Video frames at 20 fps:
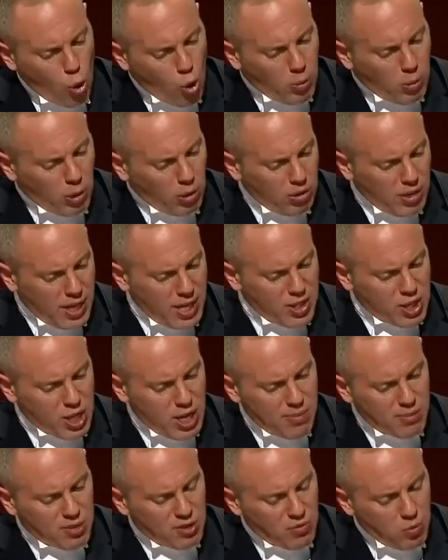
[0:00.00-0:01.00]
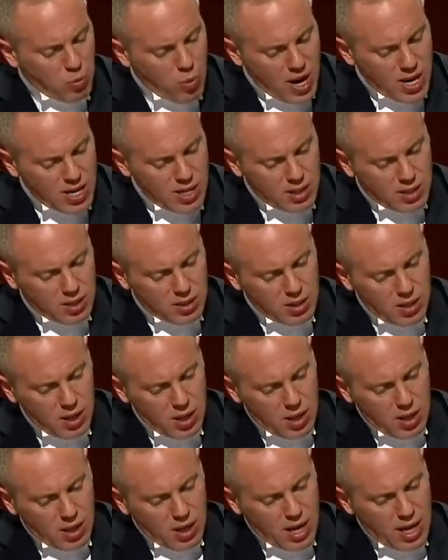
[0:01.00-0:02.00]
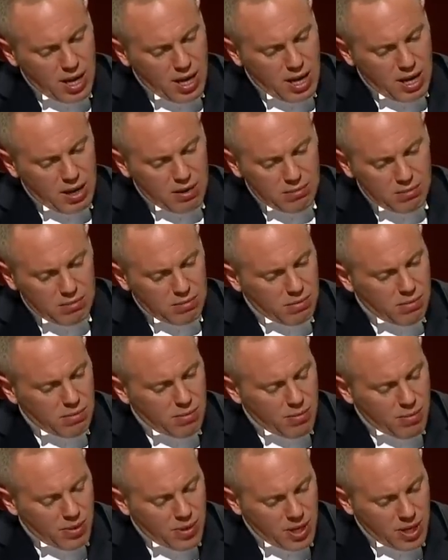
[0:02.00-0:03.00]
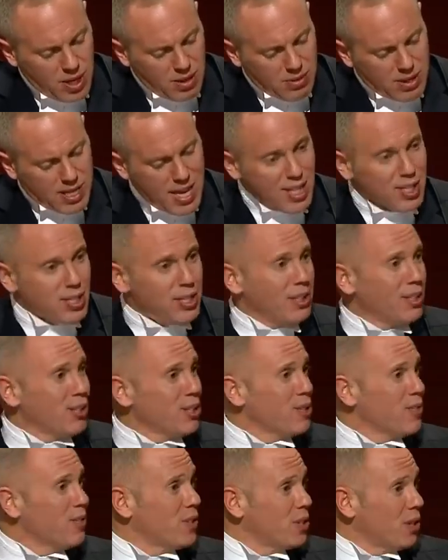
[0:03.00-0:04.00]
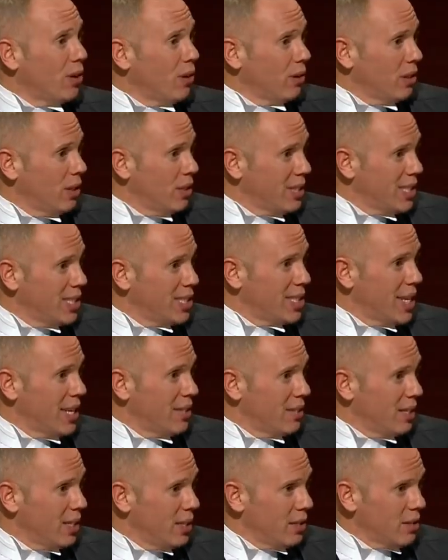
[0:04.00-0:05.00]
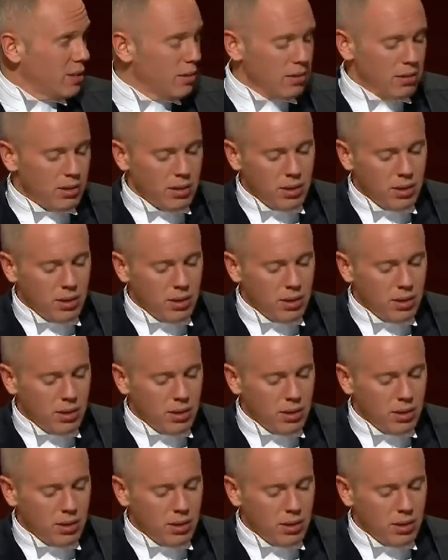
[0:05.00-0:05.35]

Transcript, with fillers: normal in terms of weight. The testicles of the dog had descended,